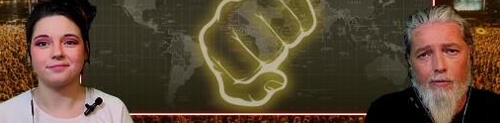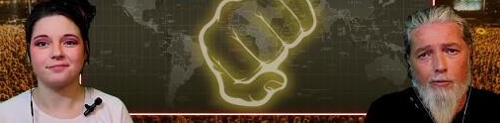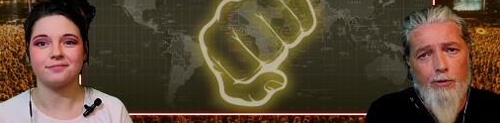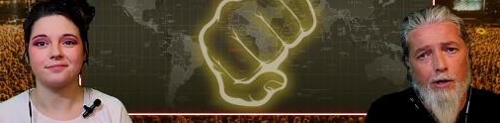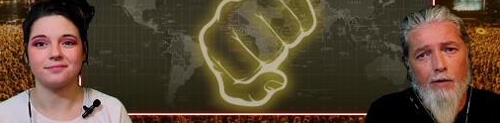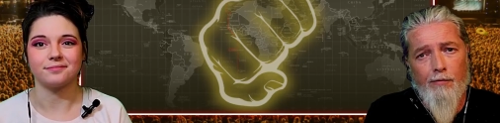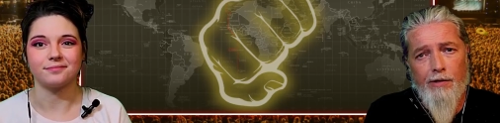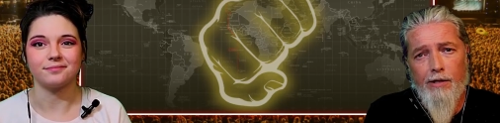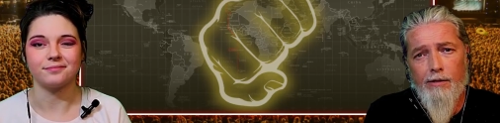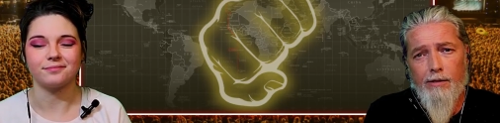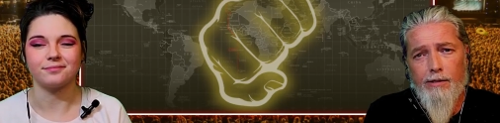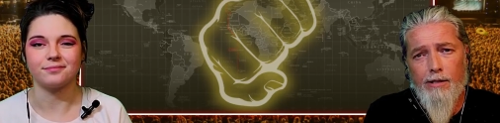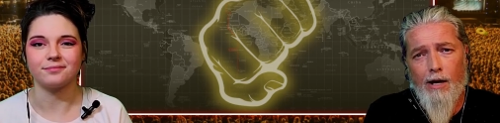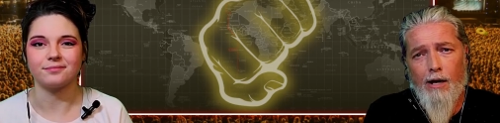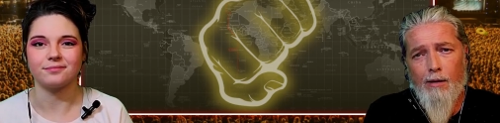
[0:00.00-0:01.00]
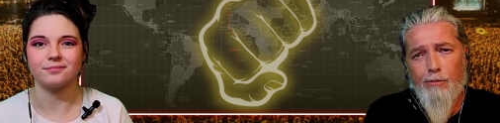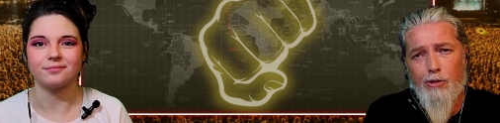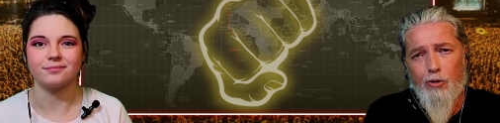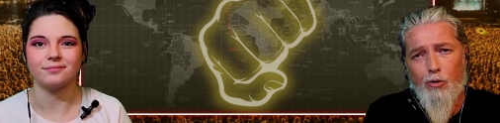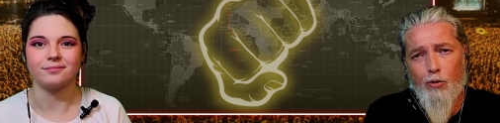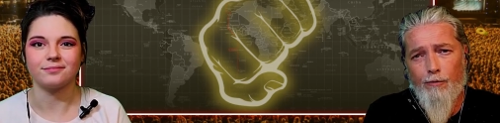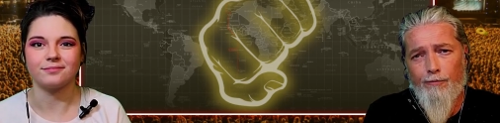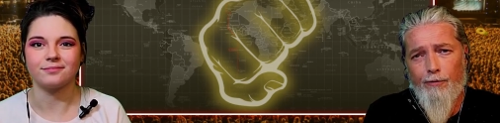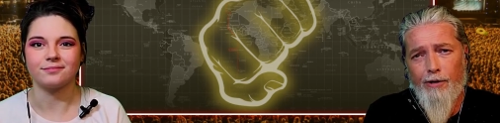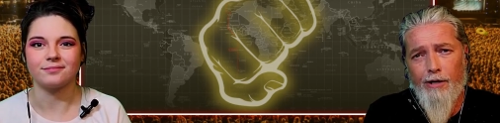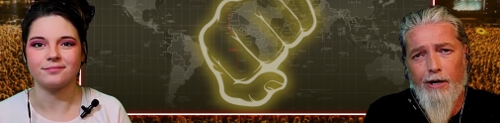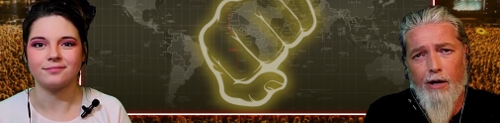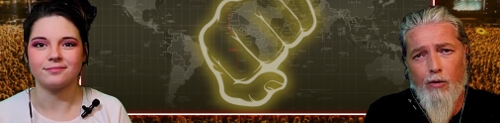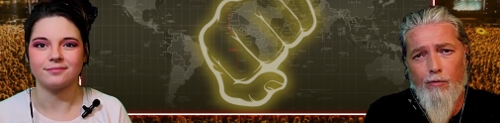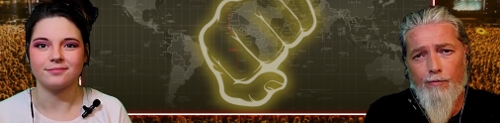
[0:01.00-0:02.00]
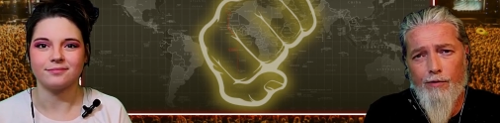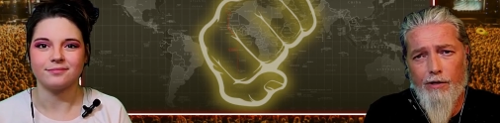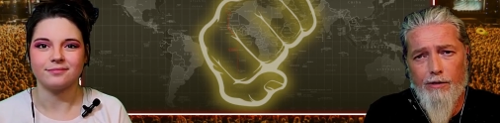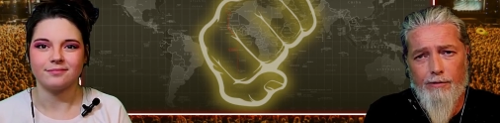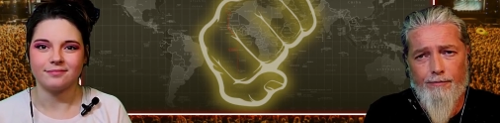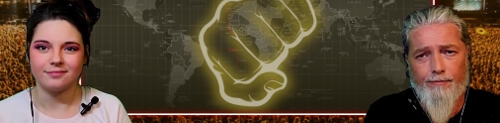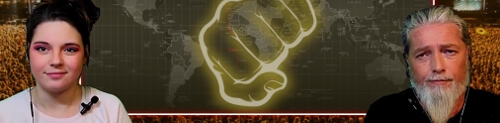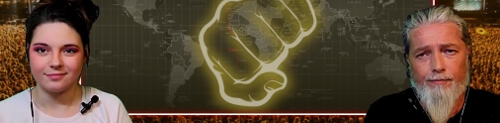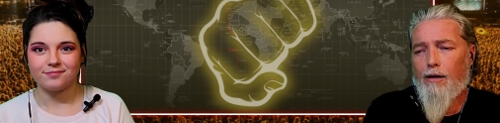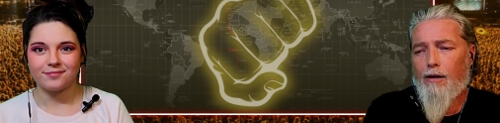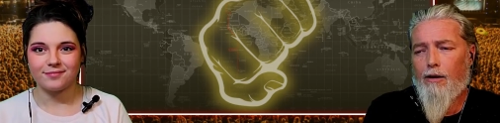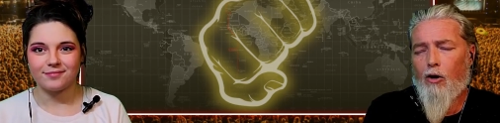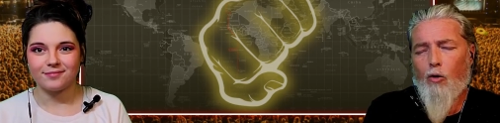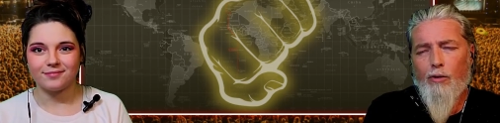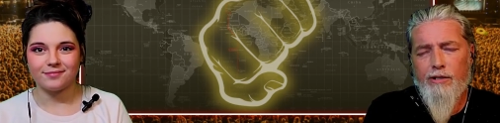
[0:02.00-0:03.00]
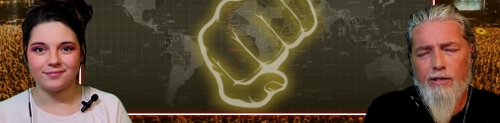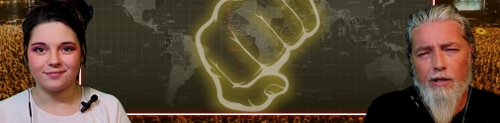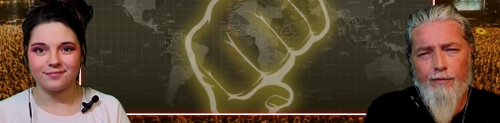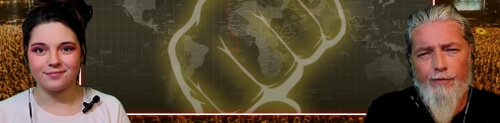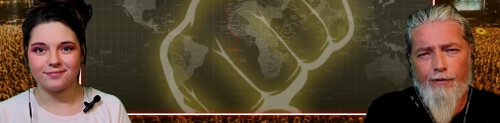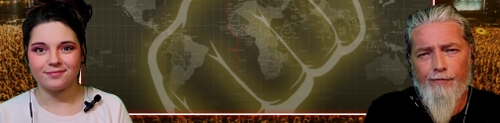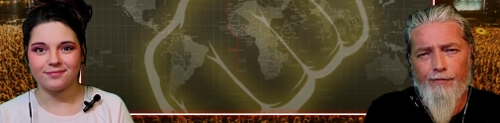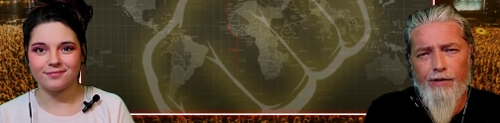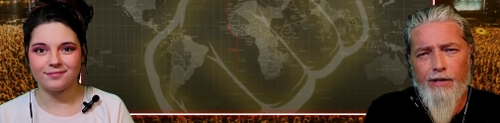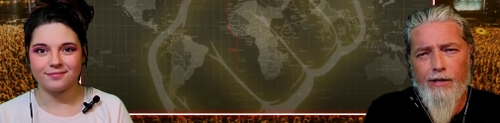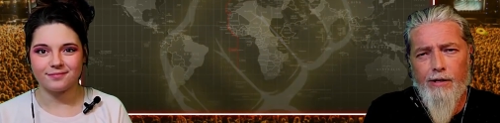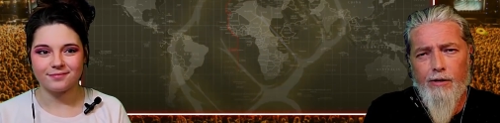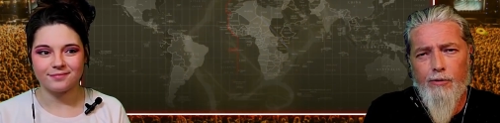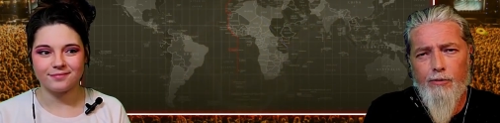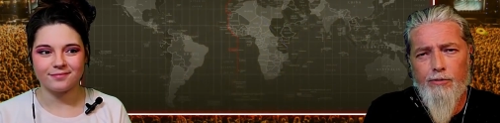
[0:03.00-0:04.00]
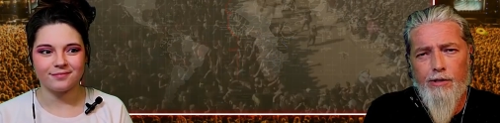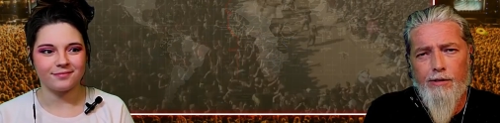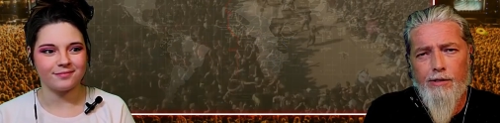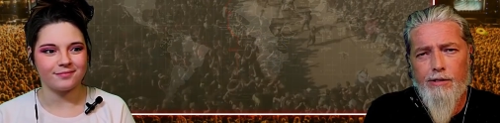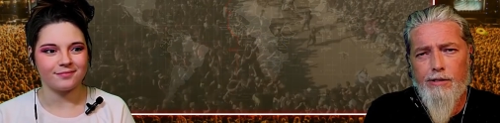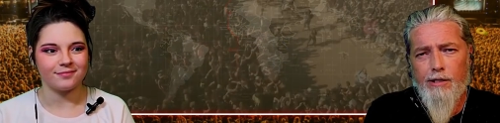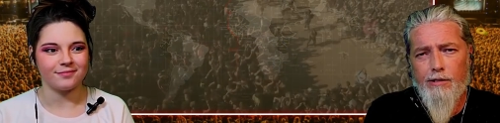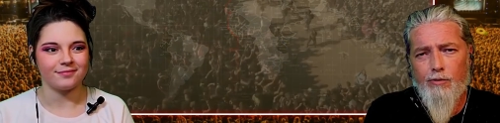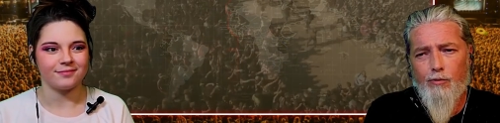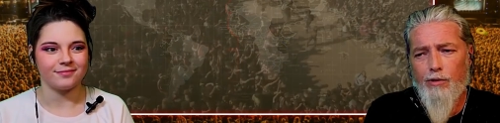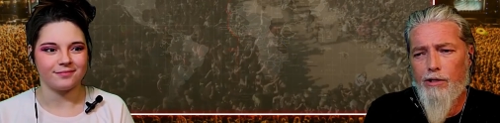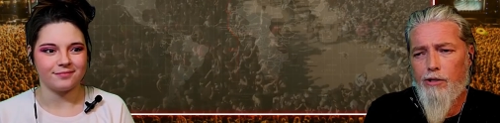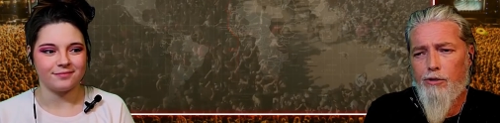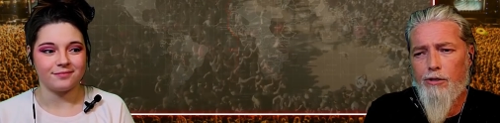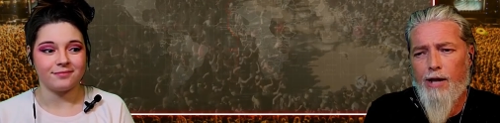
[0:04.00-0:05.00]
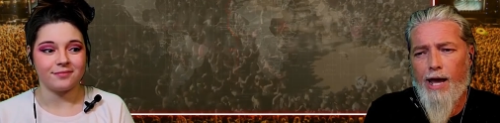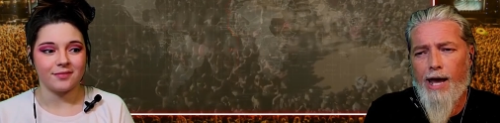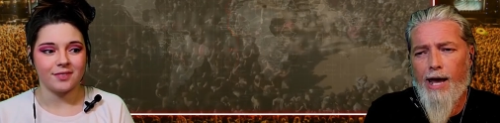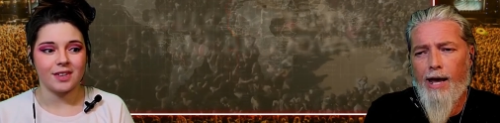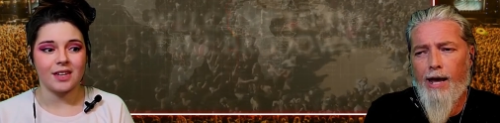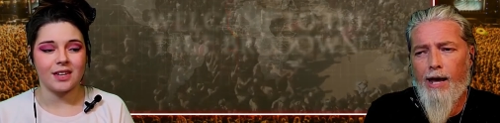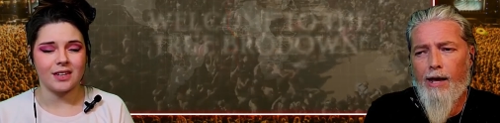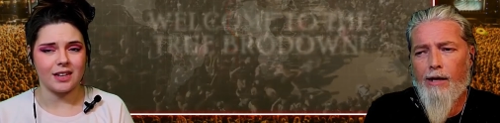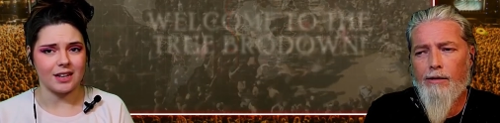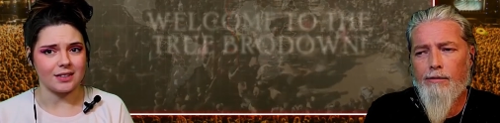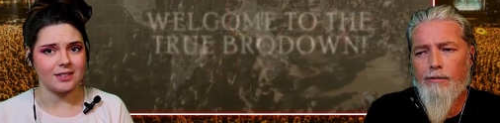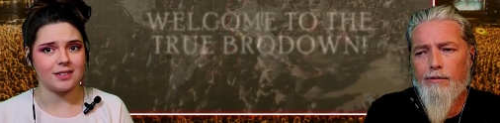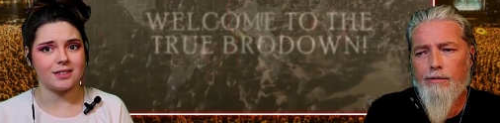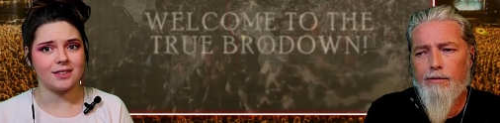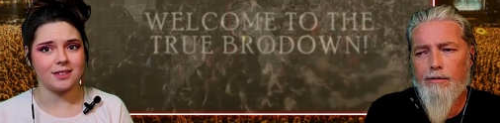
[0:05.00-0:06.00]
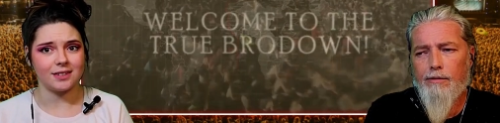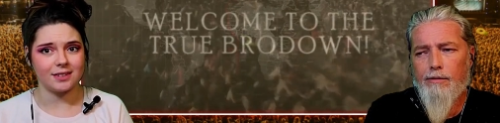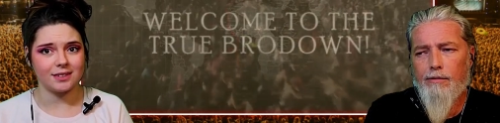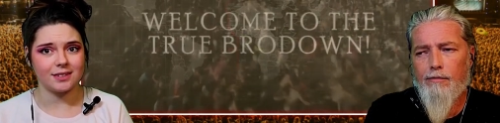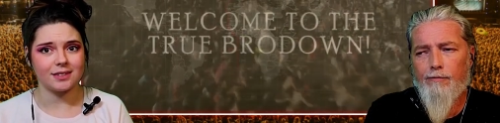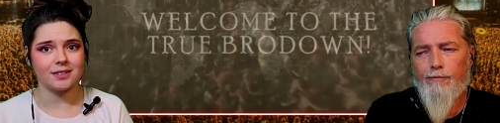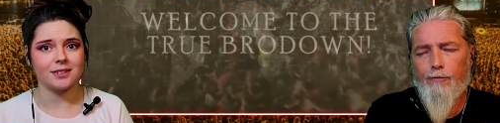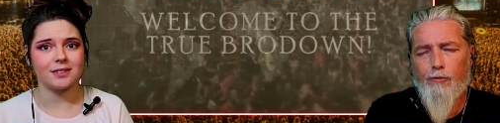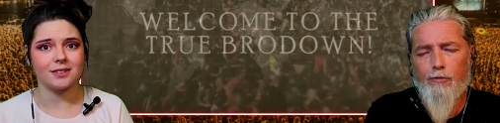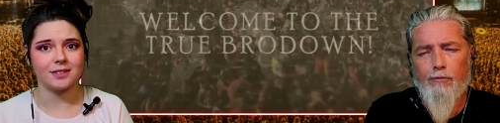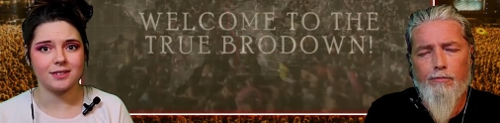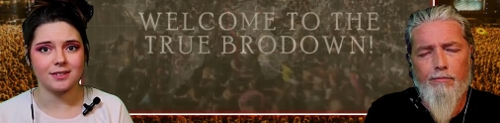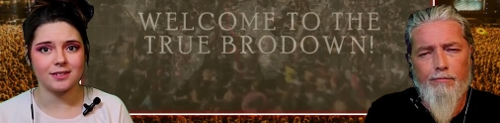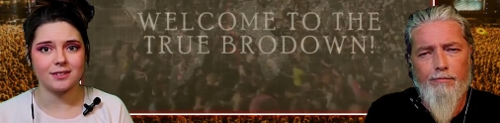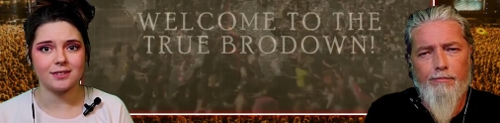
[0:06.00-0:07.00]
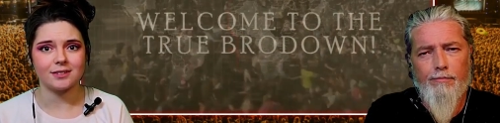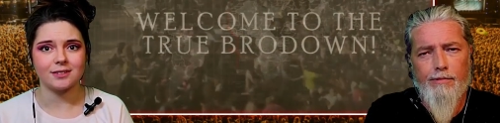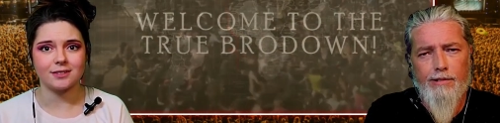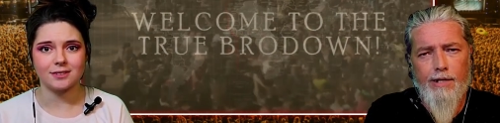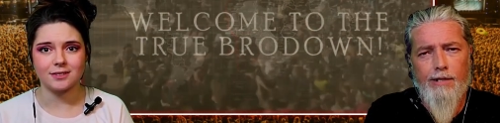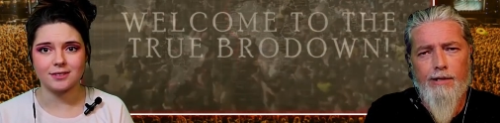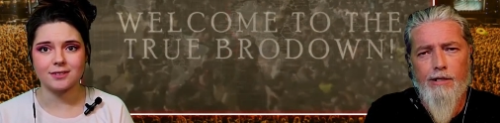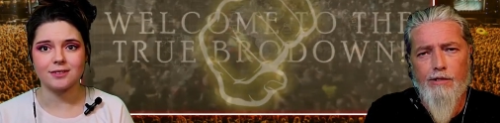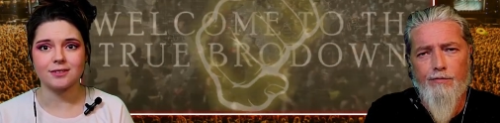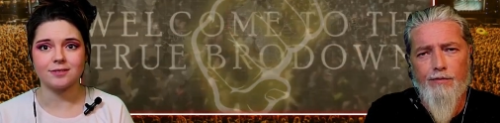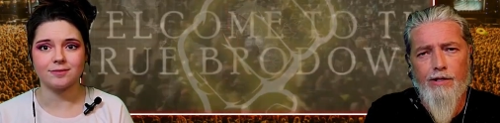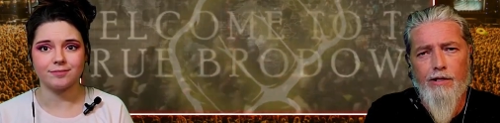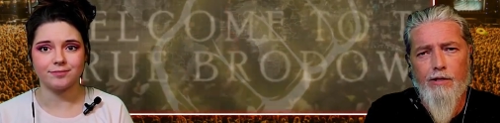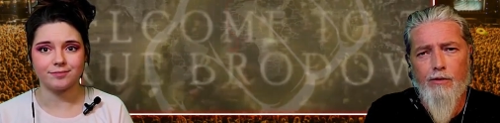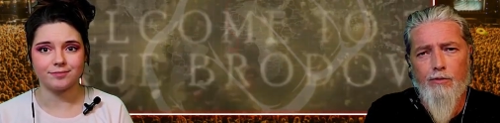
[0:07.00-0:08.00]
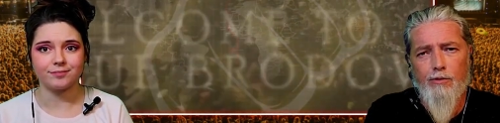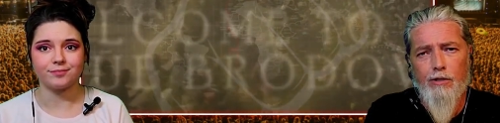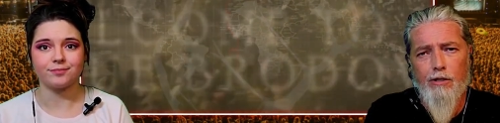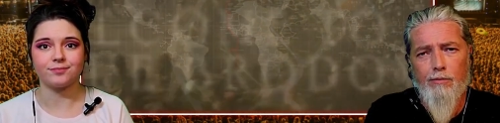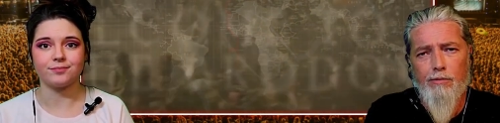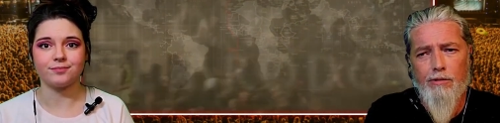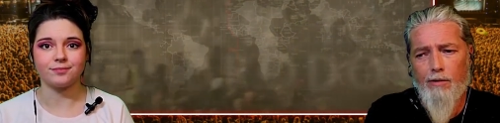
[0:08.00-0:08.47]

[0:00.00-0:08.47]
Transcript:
Speaker 1: We're delving into Tom's girlfriend, Nova. Always love her videos. I think she has a really good eye yes. for setting these videos up.